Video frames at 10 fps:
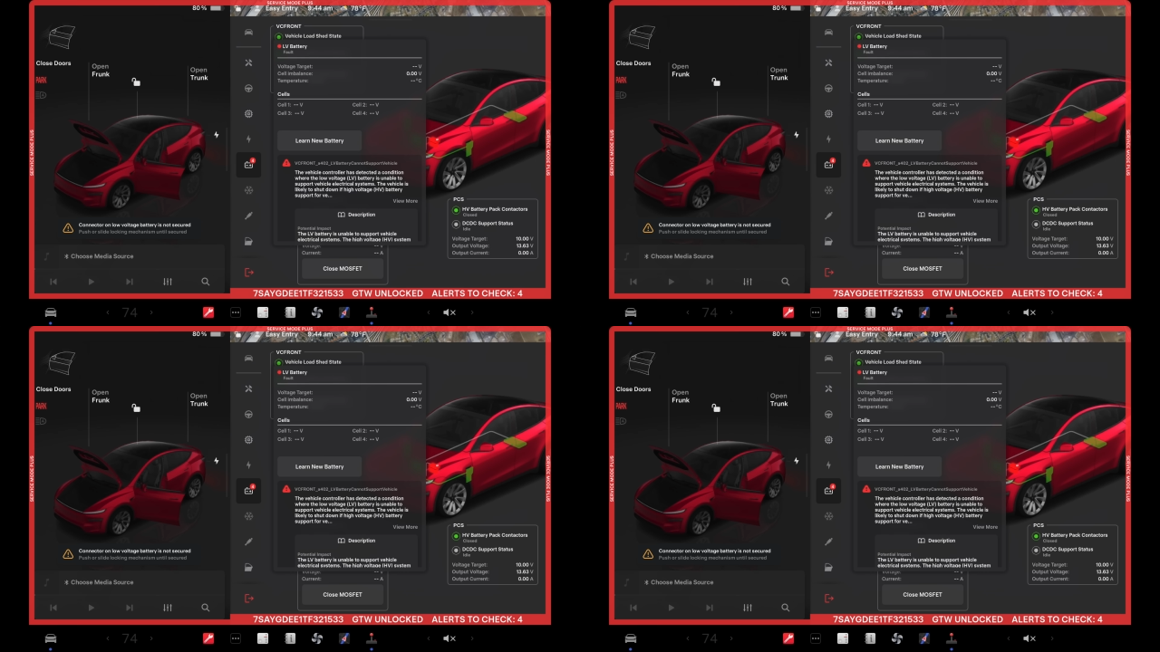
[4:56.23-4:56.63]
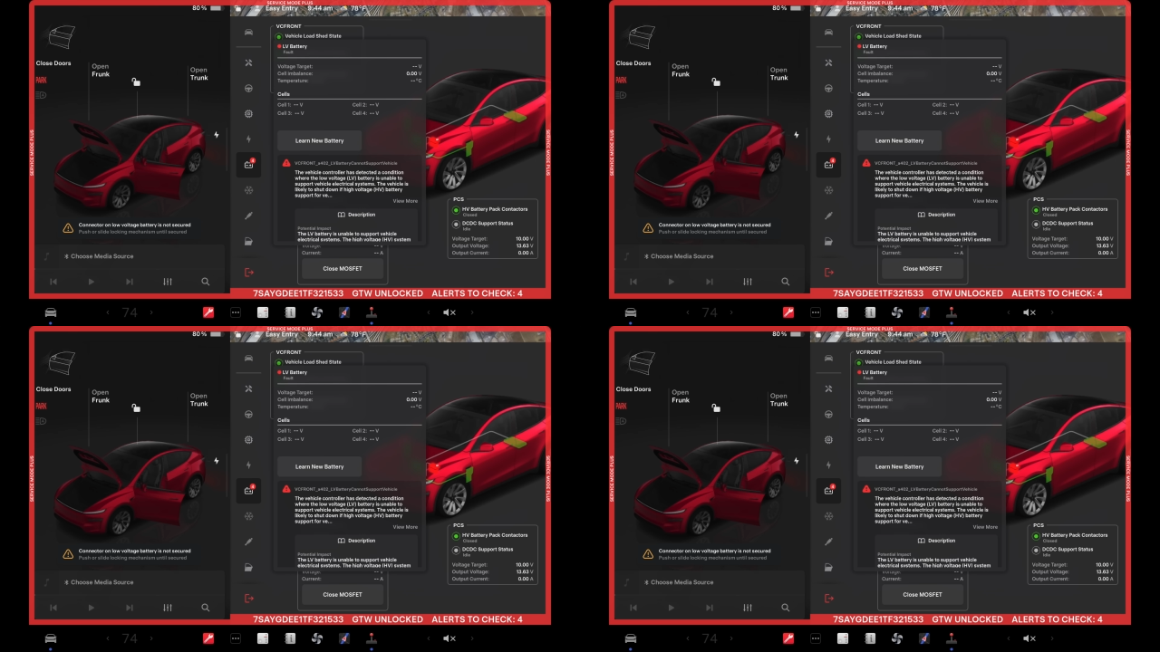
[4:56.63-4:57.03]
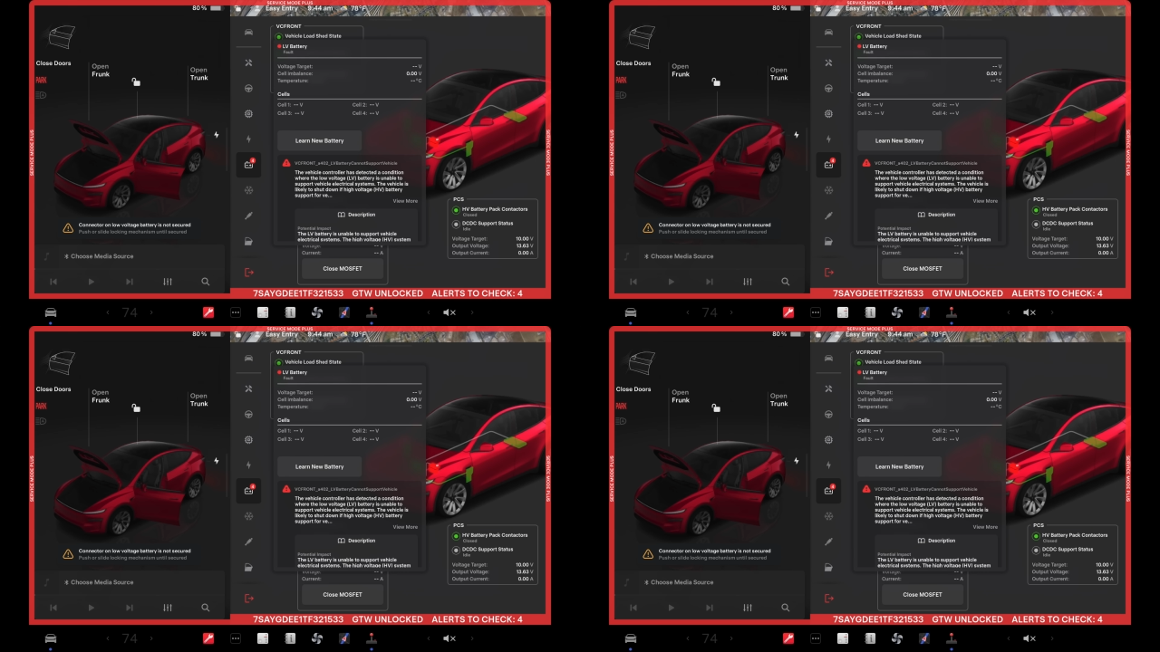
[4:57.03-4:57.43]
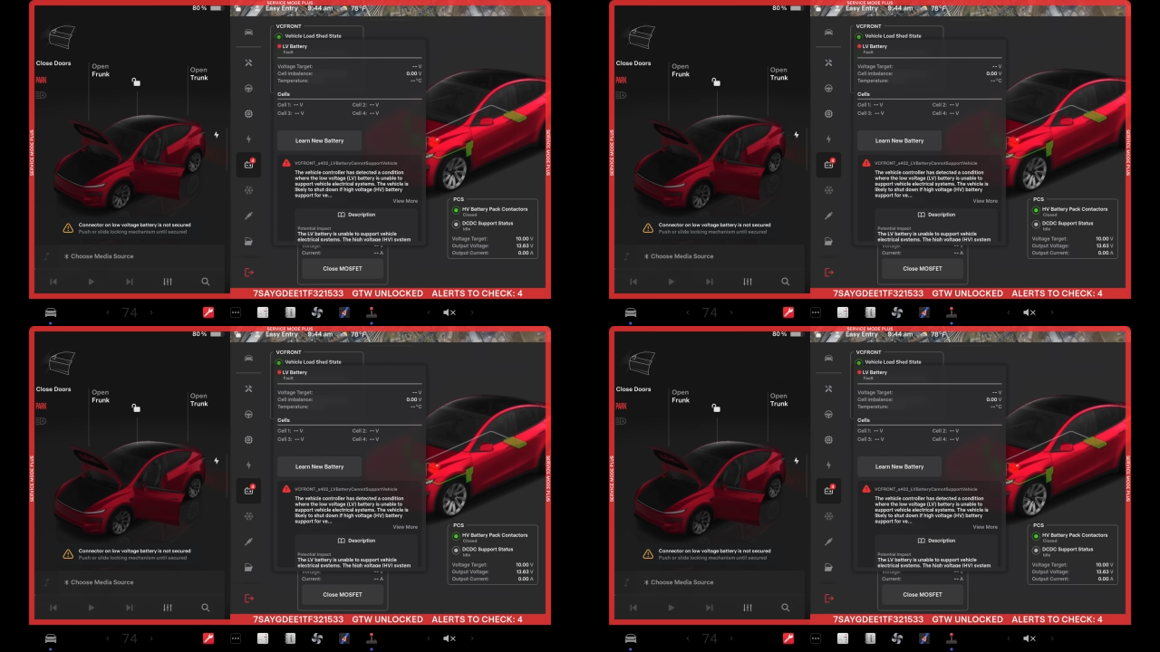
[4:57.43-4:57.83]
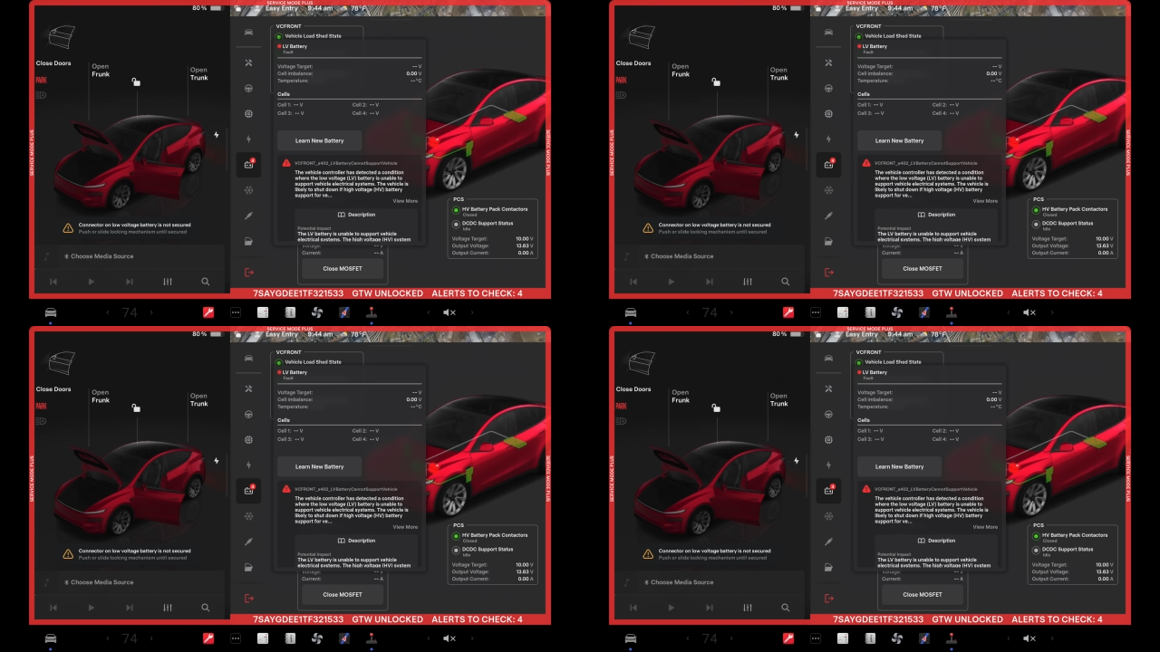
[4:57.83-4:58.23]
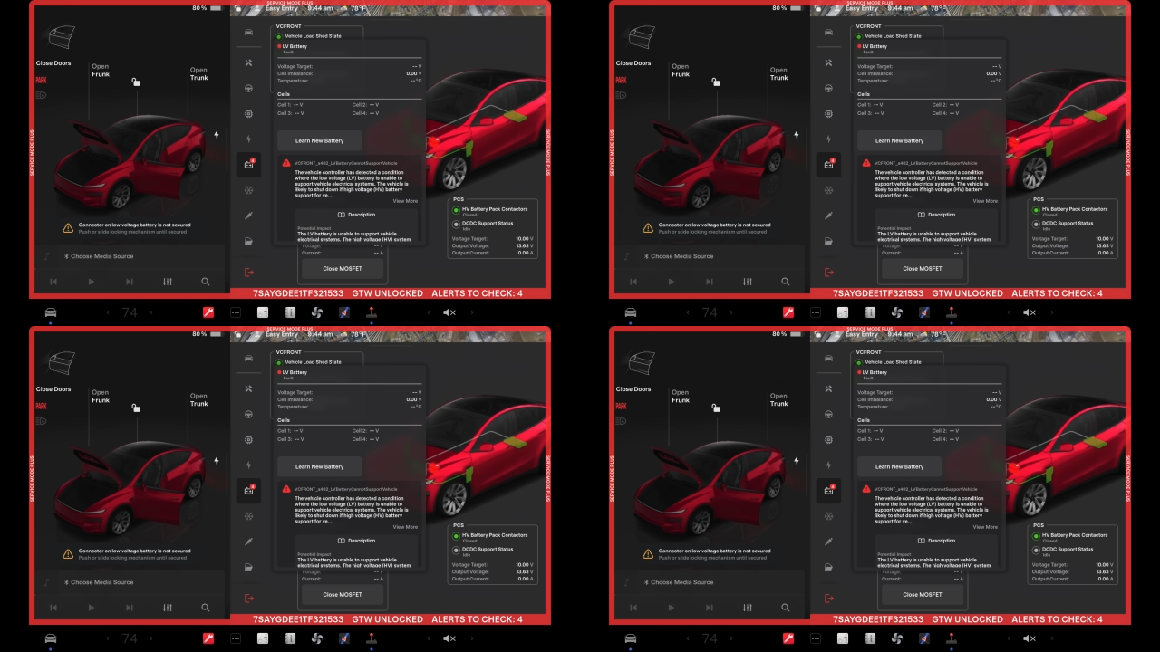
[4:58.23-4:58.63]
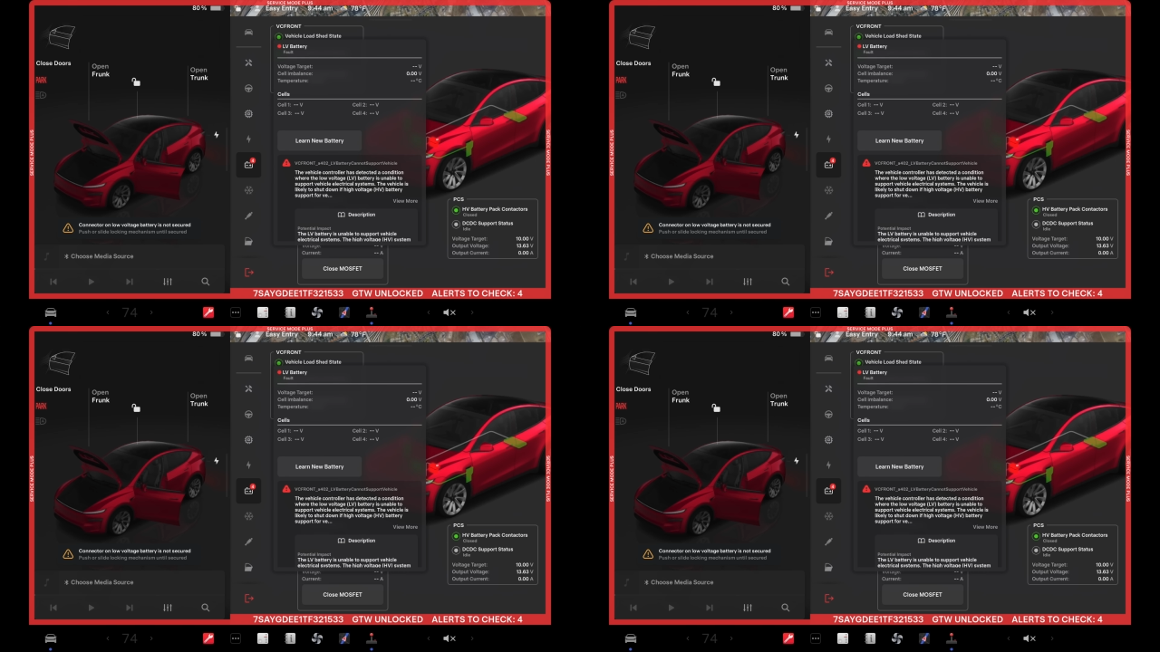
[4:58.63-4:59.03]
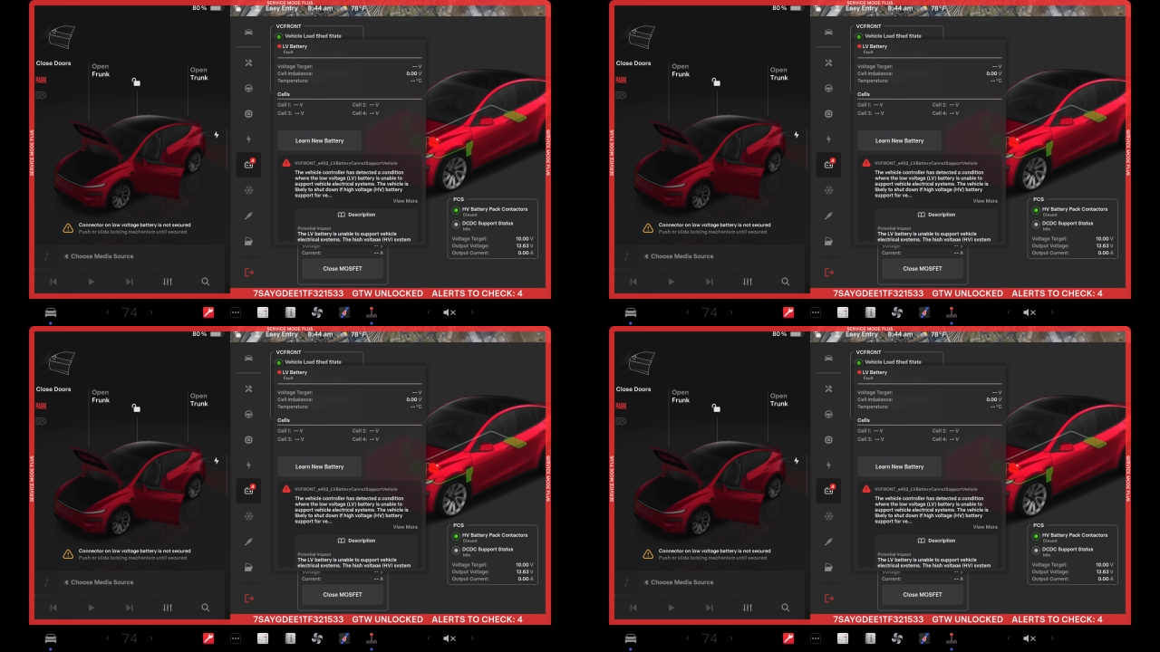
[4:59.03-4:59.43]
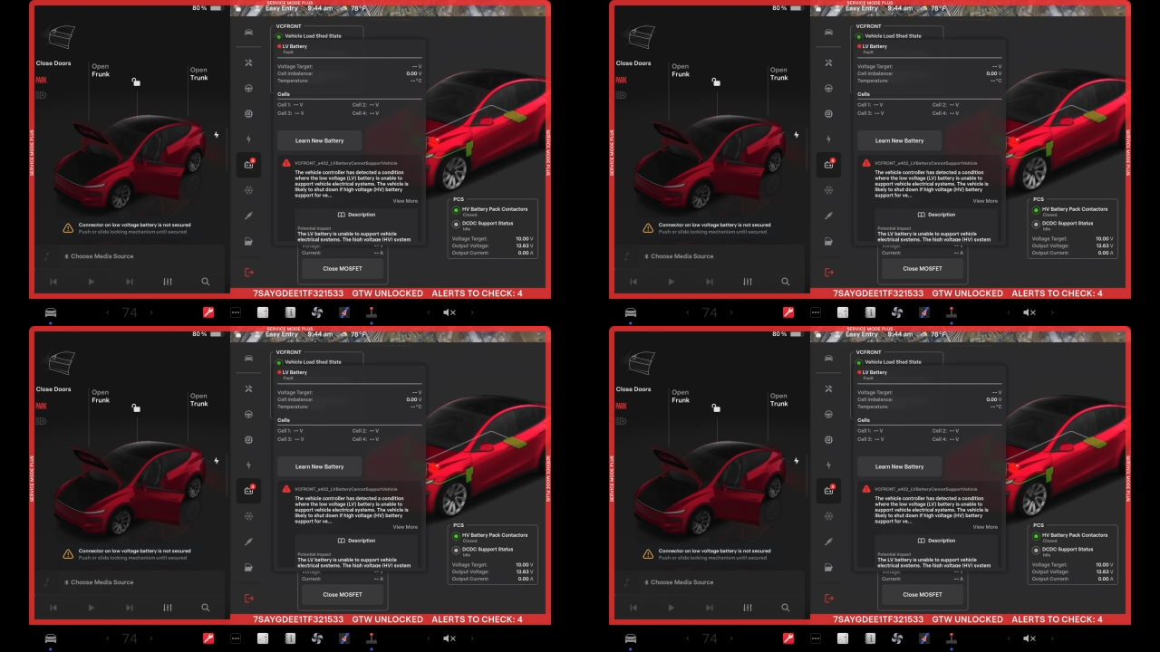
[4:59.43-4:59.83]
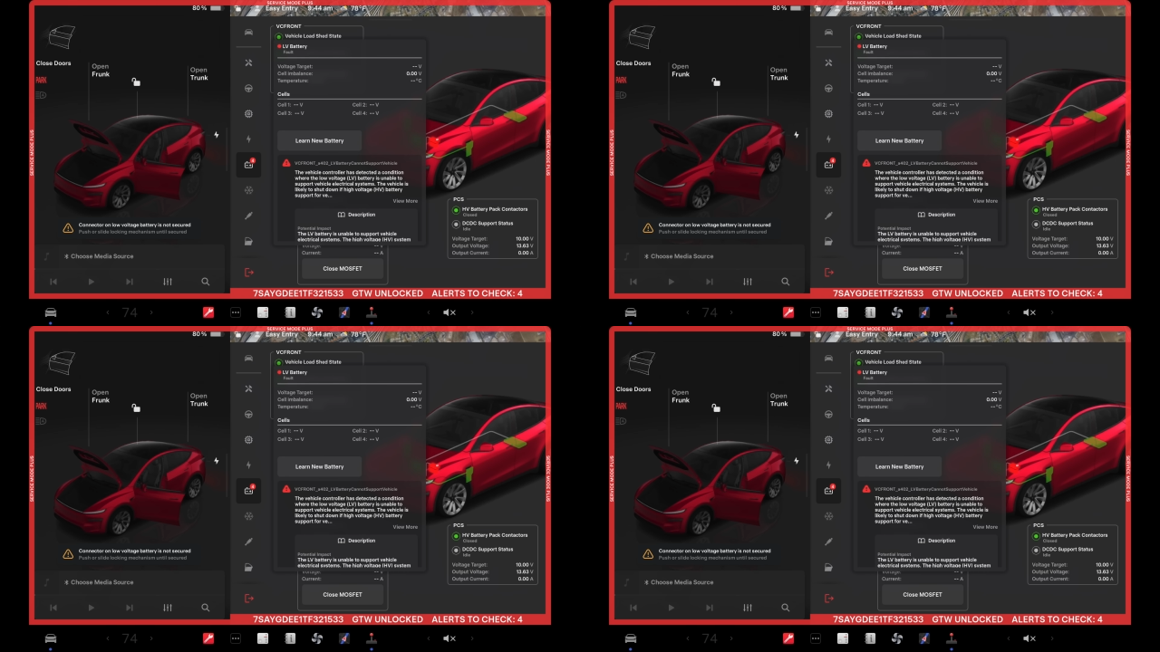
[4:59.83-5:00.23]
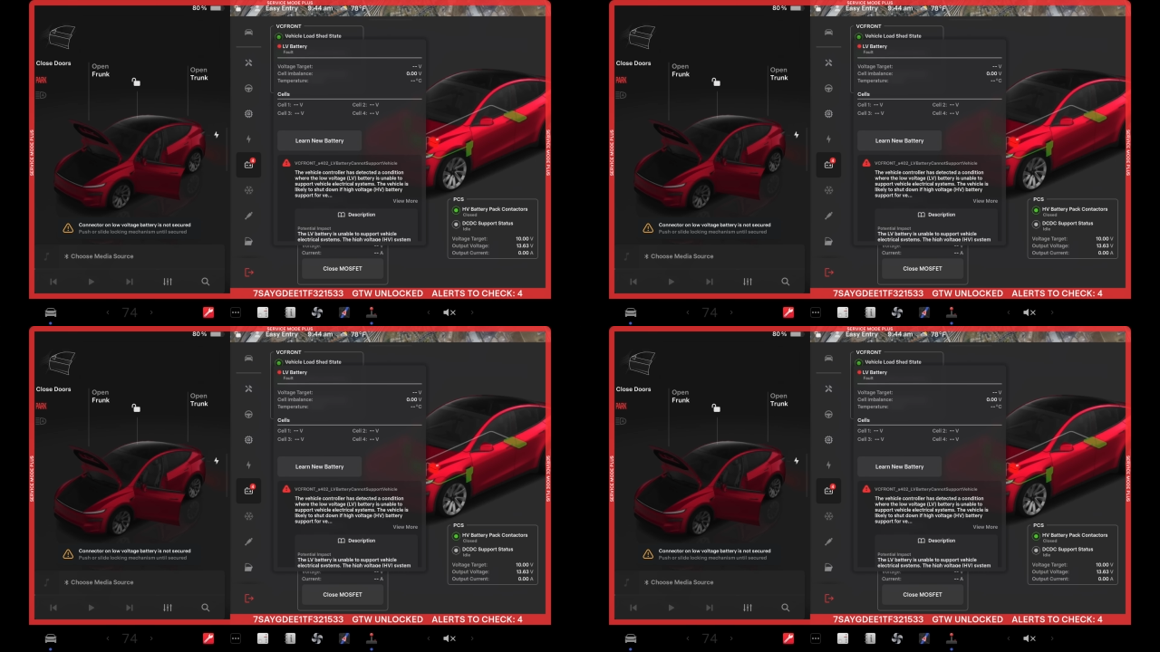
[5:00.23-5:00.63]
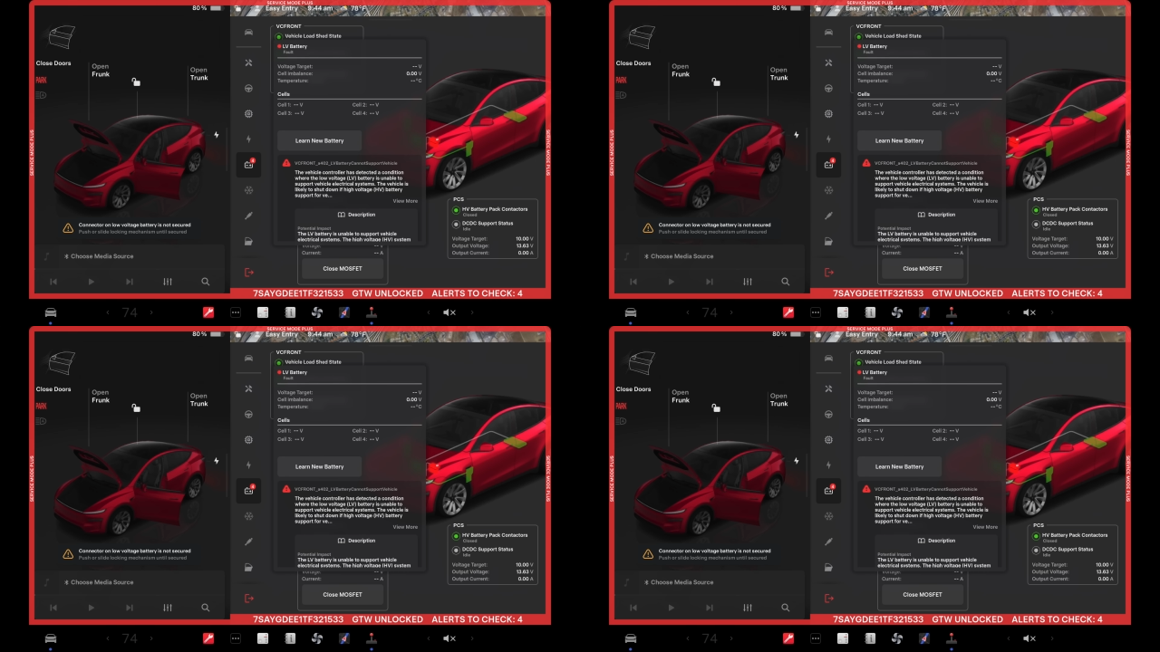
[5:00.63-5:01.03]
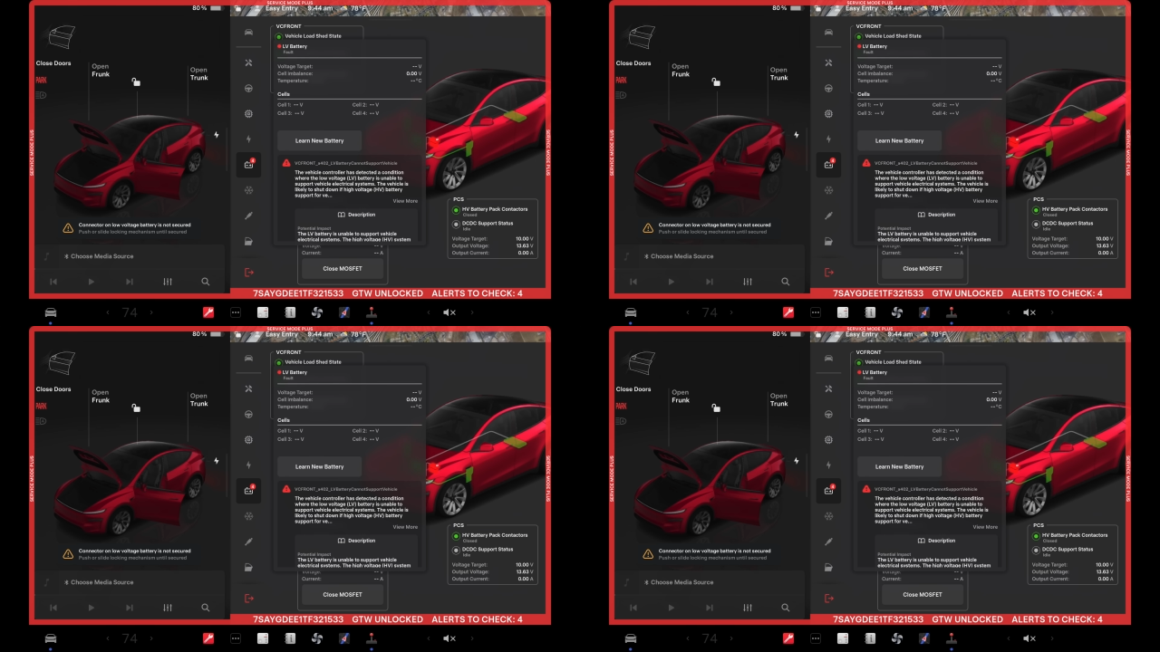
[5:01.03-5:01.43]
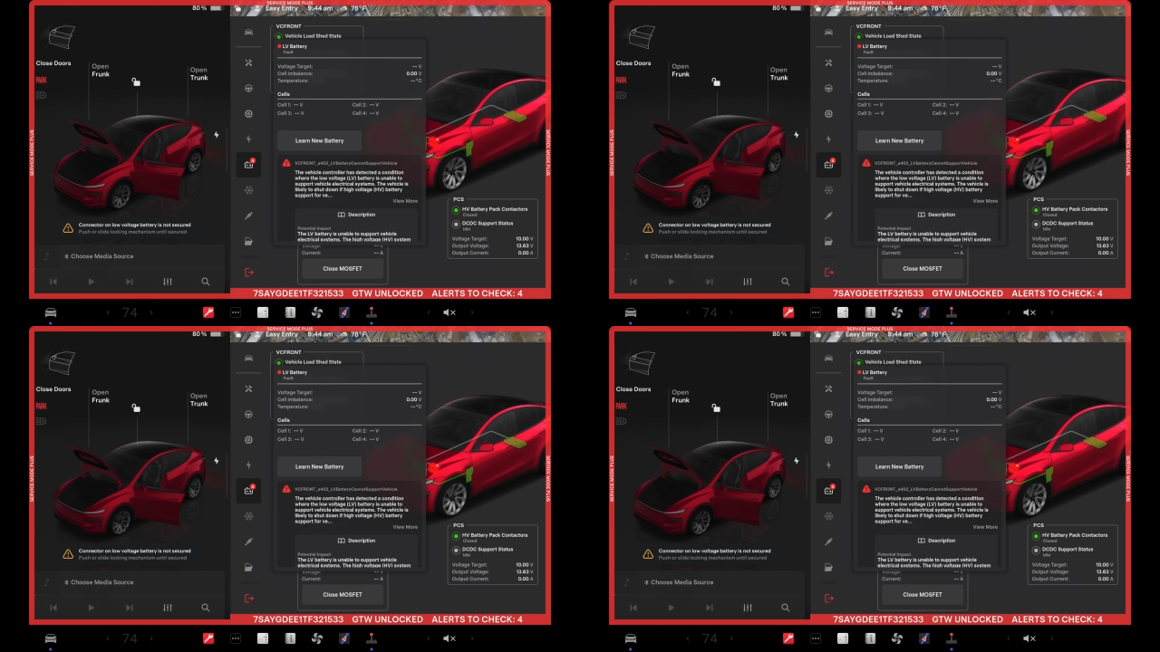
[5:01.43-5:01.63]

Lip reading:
No face is visible, so there are no lips to read.